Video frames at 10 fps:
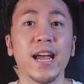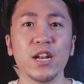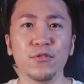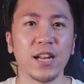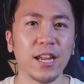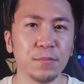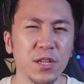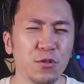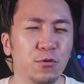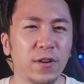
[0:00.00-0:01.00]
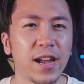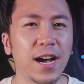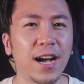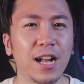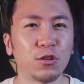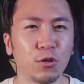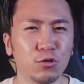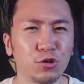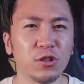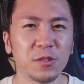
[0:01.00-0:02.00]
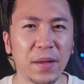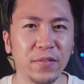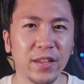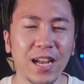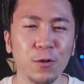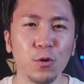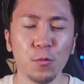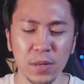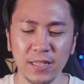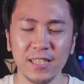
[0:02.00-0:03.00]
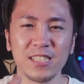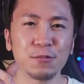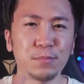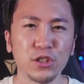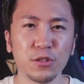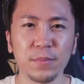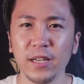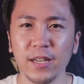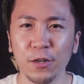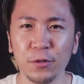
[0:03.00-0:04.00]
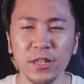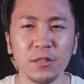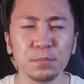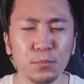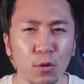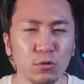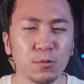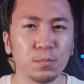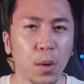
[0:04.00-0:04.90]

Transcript: And if you're like me who find it hard to control your spending, I will open a special bank account in the most